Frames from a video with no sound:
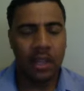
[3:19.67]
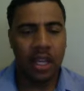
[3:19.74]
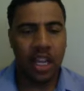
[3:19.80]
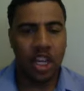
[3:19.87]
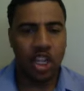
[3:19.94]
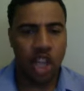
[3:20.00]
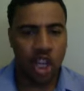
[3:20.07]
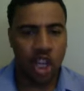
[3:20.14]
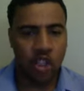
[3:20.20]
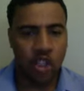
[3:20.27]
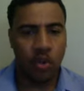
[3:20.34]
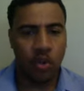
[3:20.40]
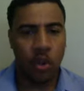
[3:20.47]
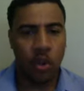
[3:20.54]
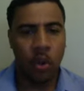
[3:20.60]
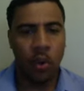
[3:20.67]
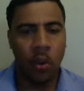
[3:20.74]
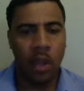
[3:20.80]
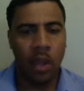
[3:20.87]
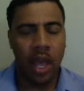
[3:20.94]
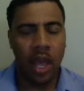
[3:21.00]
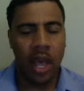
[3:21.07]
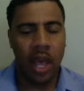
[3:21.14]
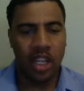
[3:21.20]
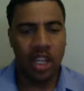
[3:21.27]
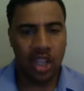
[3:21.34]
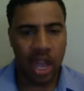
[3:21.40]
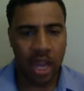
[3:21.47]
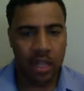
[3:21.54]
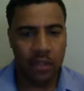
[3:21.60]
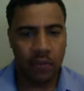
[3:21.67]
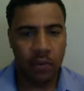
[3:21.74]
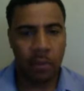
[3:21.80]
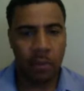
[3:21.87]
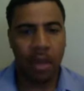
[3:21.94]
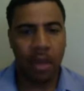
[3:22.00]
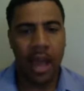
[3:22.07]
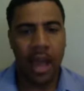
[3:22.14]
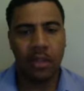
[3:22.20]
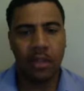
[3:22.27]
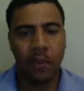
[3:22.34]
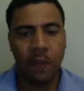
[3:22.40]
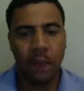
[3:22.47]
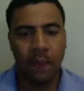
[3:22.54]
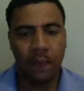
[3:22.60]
the industrial education for blacks,